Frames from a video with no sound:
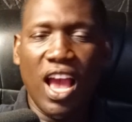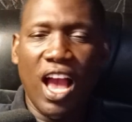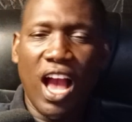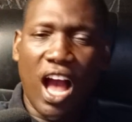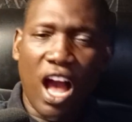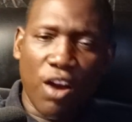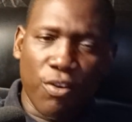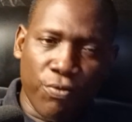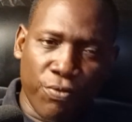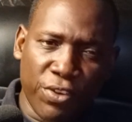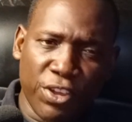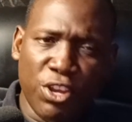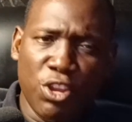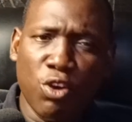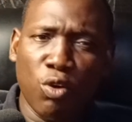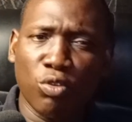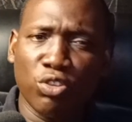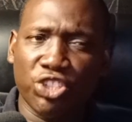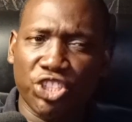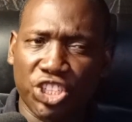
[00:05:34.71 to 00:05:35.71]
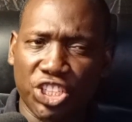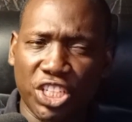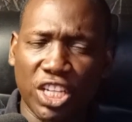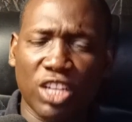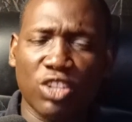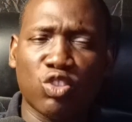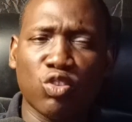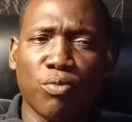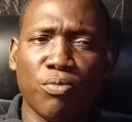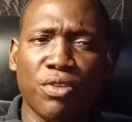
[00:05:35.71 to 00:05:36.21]
A video was
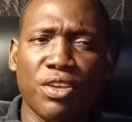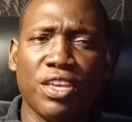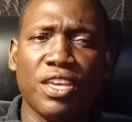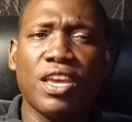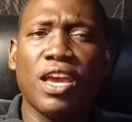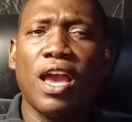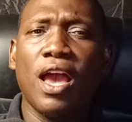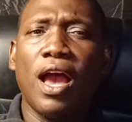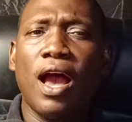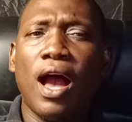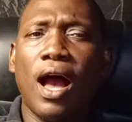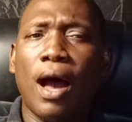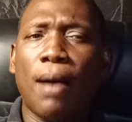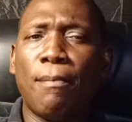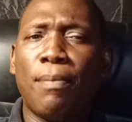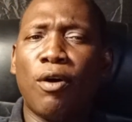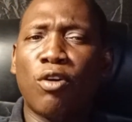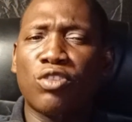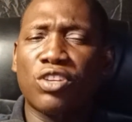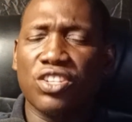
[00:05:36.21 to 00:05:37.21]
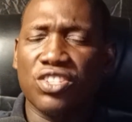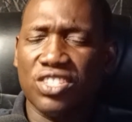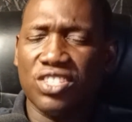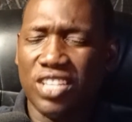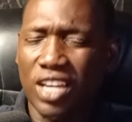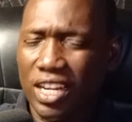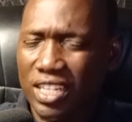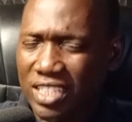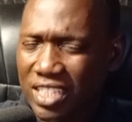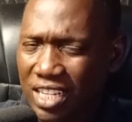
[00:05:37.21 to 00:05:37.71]
shared to me about a
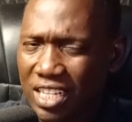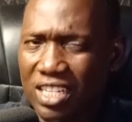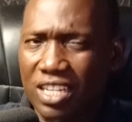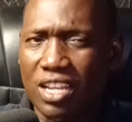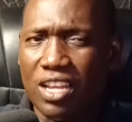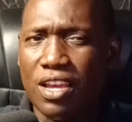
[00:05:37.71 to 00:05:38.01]
certain